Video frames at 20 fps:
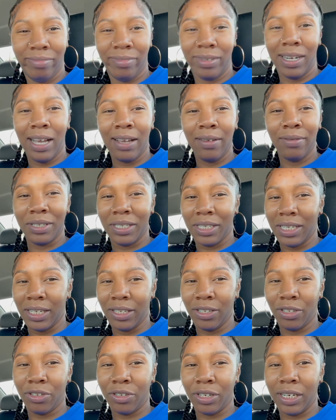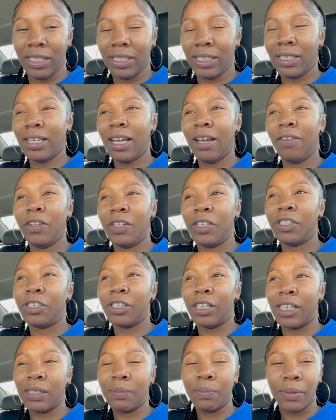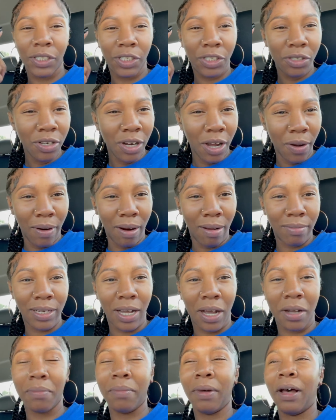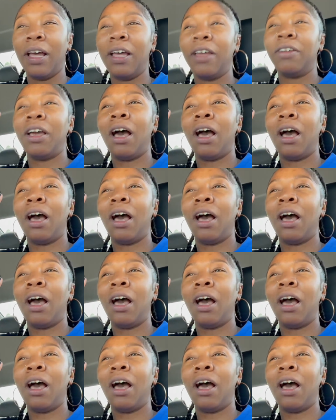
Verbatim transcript: I would say stress. It's not really stress, but you know what I'm talking about.